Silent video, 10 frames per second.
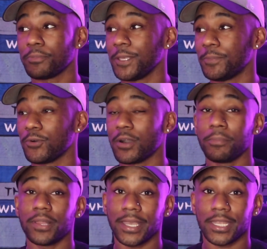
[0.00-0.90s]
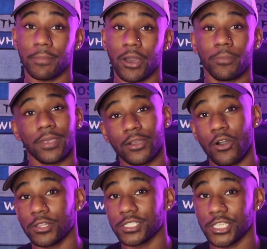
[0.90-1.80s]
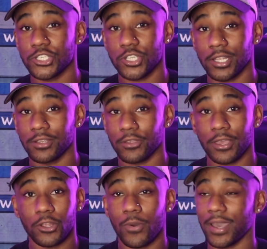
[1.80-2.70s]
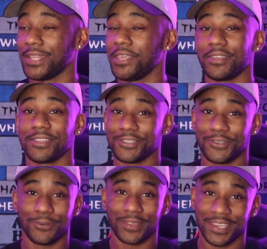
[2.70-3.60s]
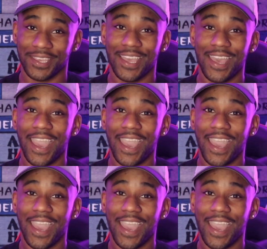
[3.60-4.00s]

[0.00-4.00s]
people complaining about being called cisgender. They don't want anything to do with it.